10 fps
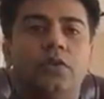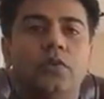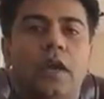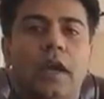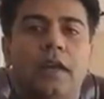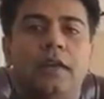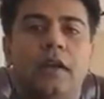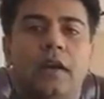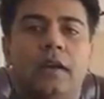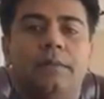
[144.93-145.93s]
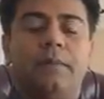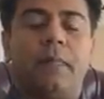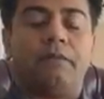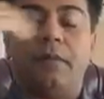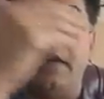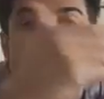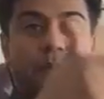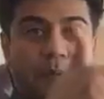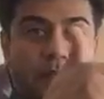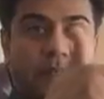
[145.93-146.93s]
to from an
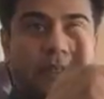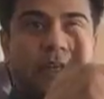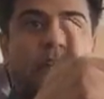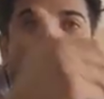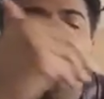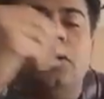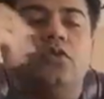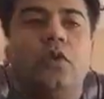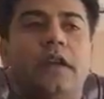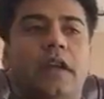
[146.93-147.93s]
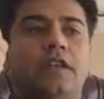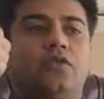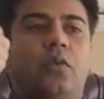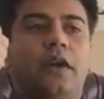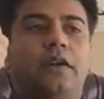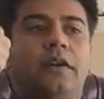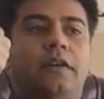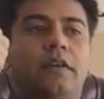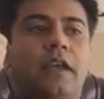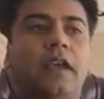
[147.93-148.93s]
OPT to an H1,
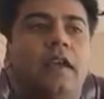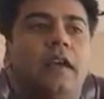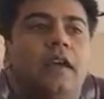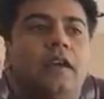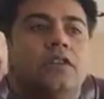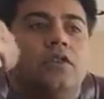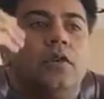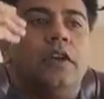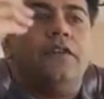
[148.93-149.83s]
okay? So